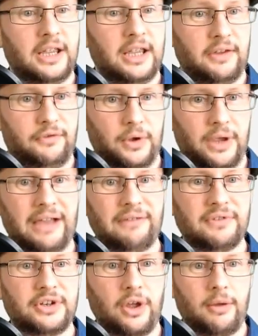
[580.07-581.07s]
If you have
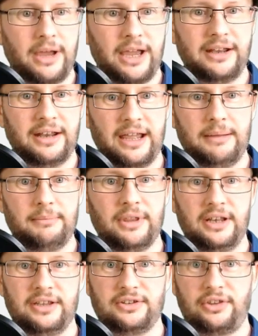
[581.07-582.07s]
a domain name that
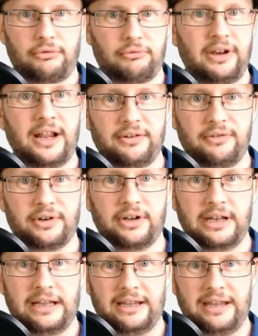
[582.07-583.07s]
is
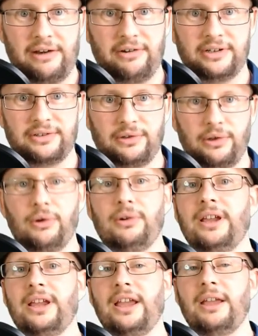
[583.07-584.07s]
300 characters long,
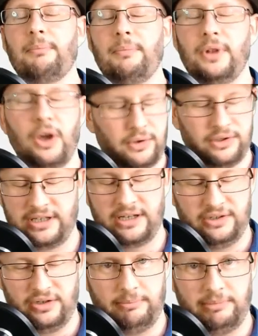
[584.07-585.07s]
no one's going to
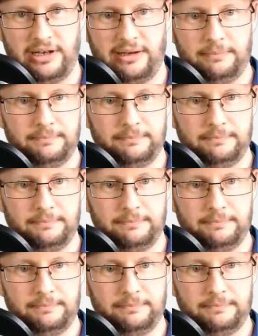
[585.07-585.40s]
type that in.